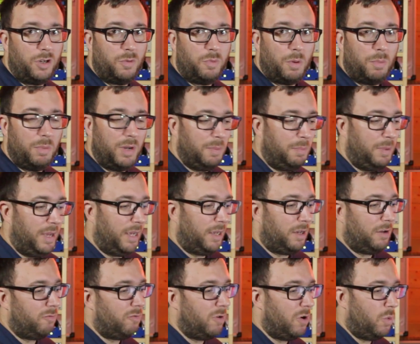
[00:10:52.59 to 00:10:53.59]
could probably
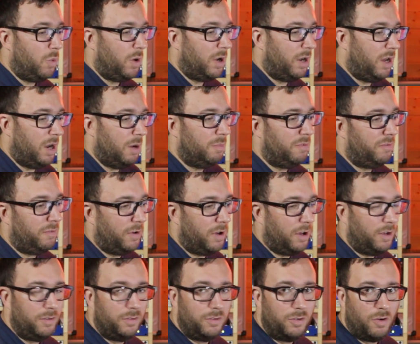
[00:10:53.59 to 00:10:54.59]
pick a real one up
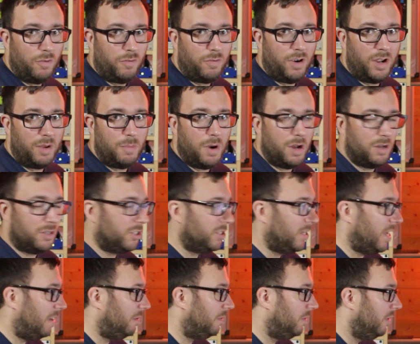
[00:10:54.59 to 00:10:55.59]
for not very much
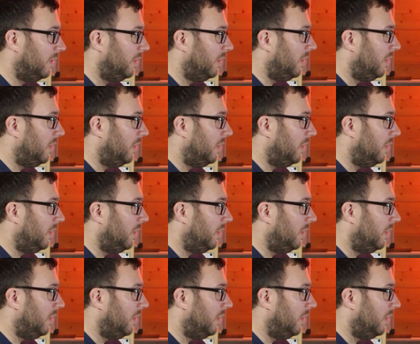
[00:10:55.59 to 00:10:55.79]
now.